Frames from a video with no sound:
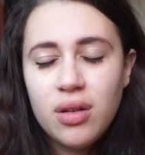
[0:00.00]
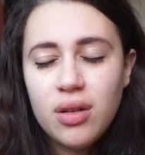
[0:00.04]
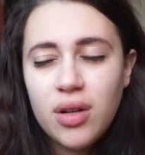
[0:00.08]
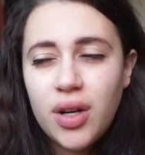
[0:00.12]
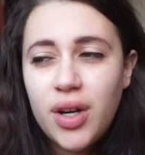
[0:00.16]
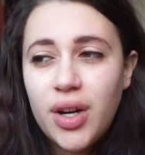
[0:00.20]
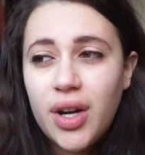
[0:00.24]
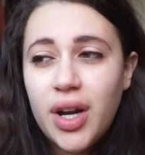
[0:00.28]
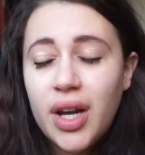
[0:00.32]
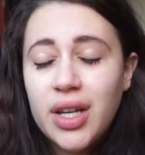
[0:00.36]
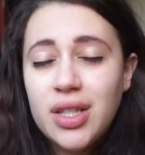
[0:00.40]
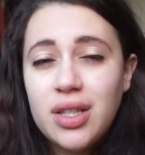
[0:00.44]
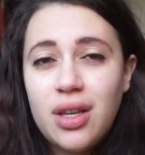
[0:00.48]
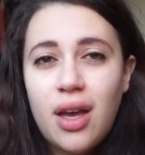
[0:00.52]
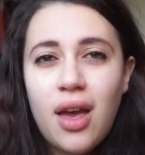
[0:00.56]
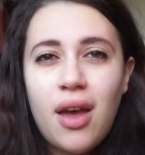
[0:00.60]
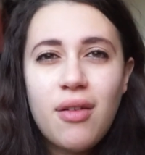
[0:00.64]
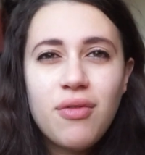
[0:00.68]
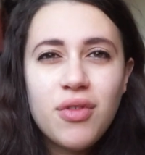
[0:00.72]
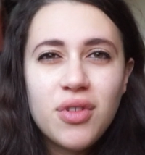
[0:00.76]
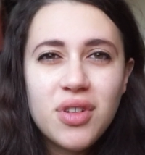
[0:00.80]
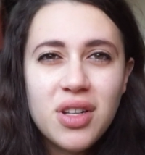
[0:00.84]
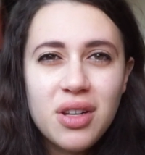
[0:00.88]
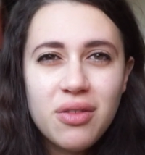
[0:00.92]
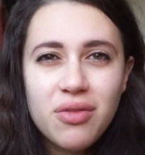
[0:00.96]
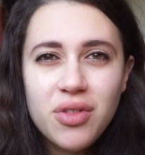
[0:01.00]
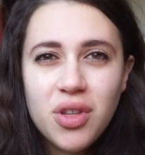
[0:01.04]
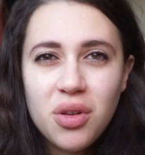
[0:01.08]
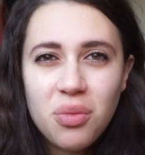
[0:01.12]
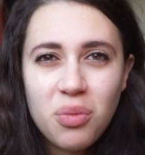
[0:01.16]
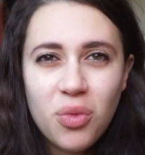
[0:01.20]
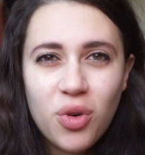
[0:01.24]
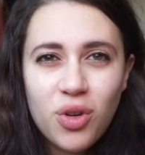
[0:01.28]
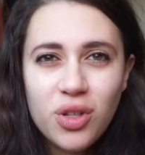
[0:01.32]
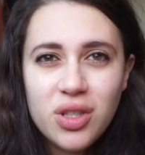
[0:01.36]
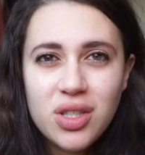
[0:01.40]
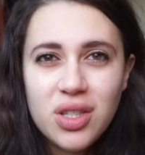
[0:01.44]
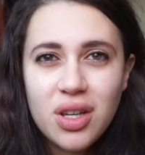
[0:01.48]
Alright, I haven't lived in
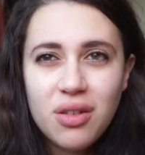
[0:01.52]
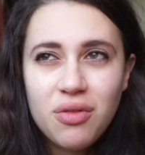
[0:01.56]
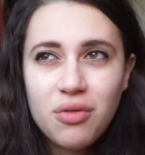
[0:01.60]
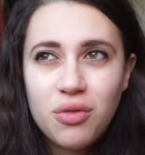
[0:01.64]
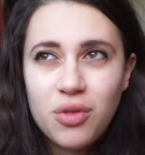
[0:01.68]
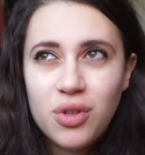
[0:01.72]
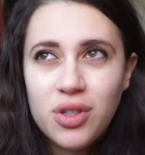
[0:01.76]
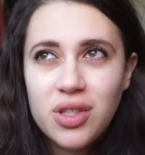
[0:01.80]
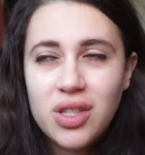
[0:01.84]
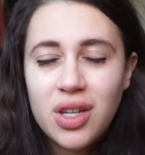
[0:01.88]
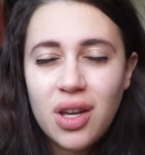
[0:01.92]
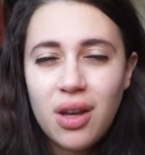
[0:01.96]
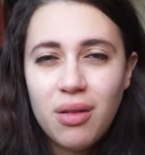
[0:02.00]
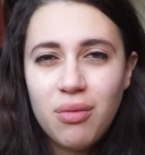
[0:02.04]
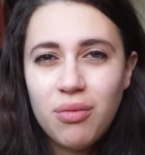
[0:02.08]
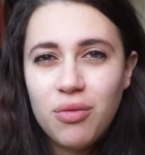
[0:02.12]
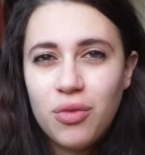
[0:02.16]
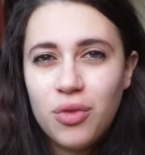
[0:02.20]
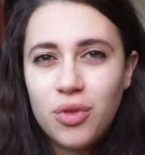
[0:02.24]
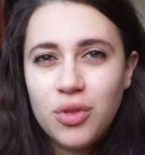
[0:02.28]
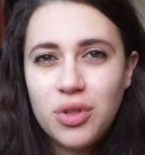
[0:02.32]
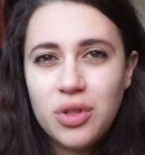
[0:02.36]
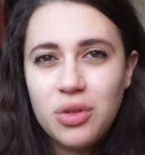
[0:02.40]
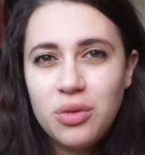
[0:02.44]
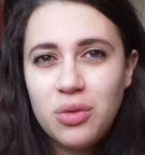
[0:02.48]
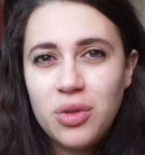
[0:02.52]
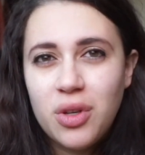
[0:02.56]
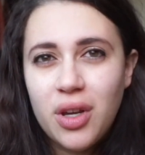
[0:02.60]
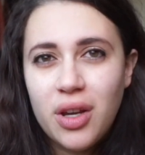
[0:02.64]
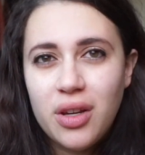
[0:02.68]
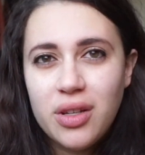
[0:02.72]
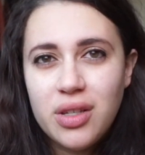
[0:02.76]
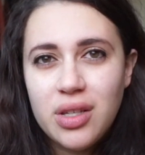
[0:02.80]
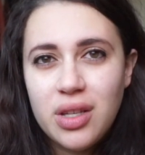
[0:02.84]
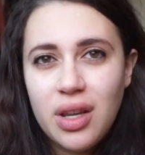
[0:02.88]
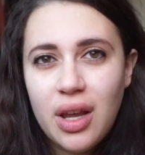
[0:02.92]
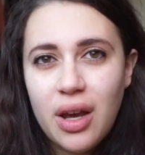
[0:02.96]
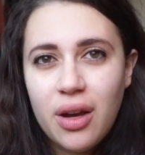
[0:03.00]
Malta full time for 2
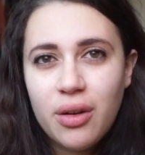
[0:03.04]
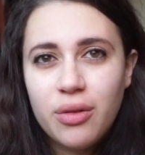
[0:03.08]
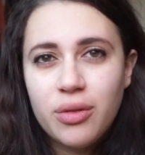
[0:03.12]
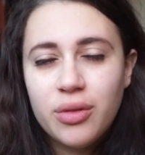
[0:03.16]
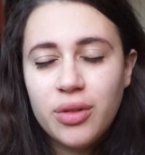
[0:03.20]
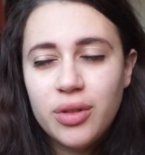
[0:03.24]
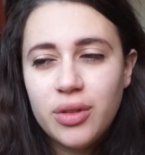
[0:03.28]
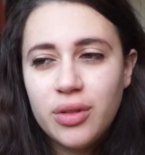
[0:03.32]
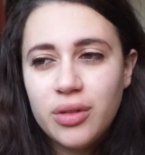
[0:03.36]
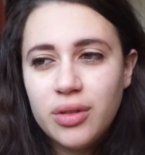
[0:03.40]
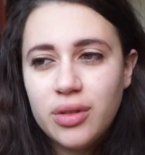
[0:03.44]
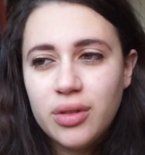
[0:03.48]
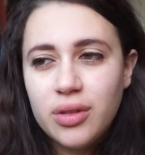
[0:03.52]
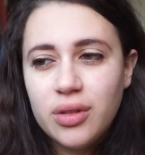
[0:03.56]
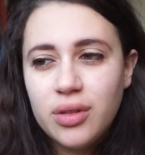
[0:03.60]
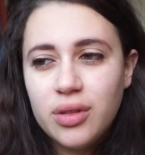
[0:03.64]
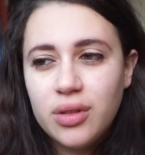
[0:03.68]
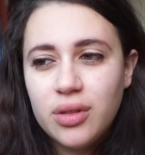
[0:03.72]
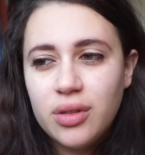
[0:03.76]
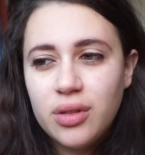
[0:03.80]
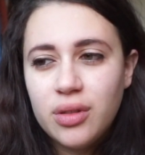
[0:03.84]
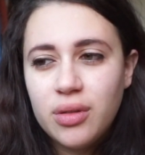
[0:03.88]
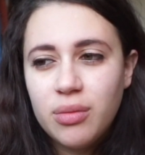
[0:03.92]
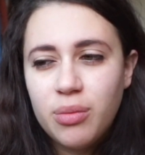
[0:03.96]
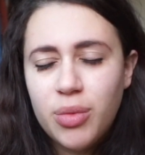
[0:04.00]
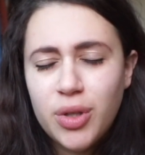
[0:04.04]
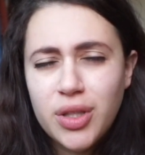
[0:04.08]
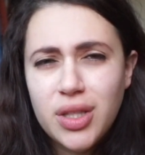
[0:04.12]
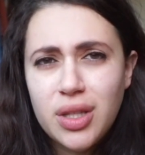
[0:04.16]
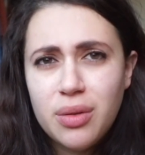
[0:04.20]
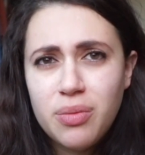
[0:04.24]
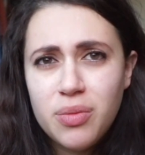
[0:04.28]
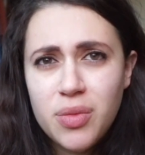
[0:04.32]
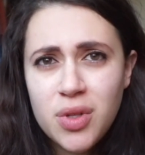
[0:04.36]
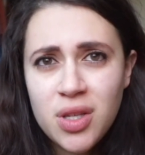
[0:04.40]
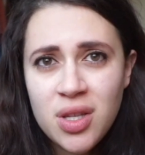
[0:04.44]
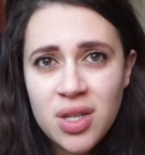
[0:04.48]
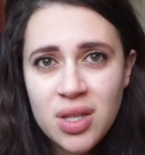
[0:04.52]
years now, but
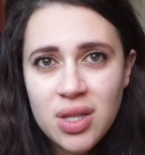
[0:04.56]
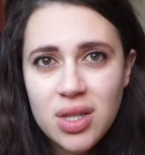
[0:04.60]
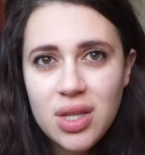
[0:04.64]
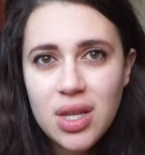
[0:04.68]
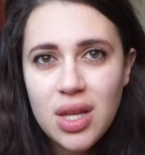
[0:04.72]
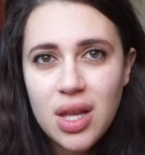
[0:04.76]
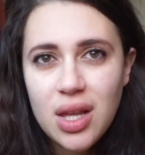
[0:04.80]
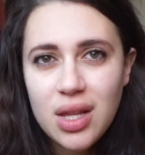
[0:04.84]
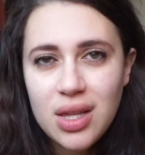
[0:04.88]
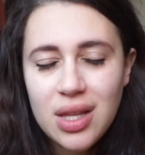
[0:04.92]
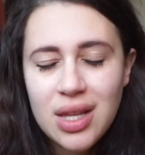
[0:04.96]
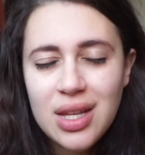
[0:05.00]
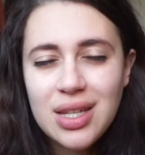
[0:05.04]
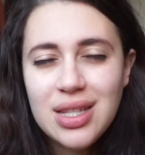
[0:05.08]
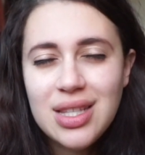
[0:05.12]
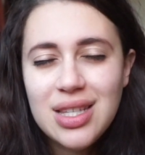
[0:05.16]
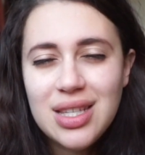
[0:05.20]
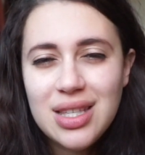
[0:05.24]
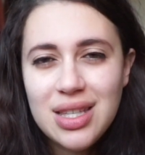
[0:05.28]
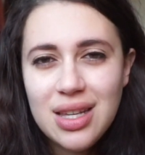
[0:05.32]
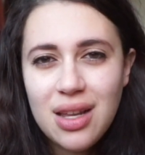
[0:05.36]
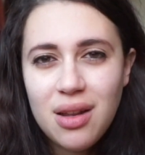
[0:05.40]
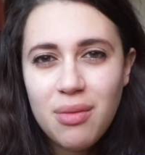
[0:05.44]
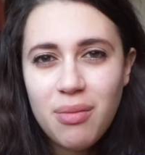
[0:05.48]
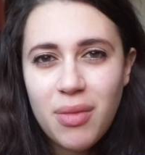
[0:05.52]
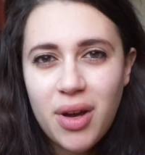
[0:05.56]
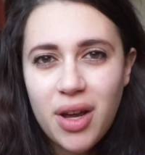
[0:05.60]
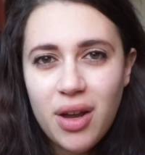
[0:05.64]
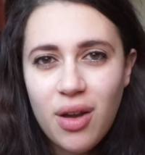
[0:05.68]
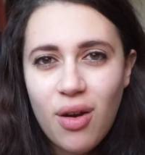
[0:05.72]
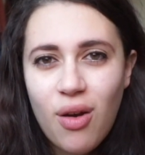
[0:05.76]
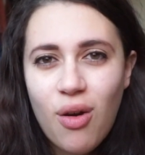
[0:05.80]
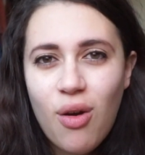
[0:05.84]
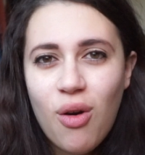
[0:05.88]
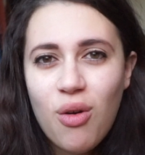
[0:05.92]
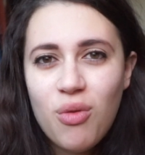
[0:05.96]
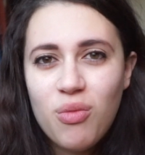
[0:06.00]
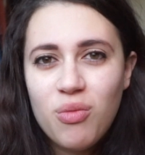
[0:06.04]
it's still my
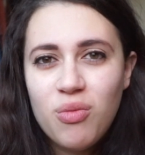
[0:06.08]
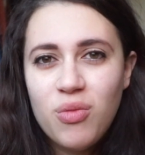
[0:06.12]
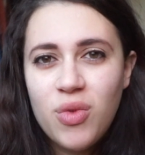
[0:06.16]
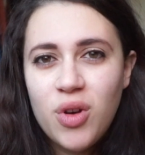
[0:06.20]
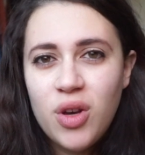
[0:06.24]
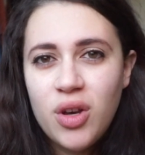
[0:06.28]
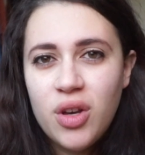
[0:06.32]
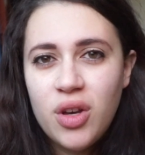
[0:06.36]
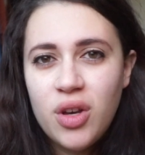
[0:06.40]
home.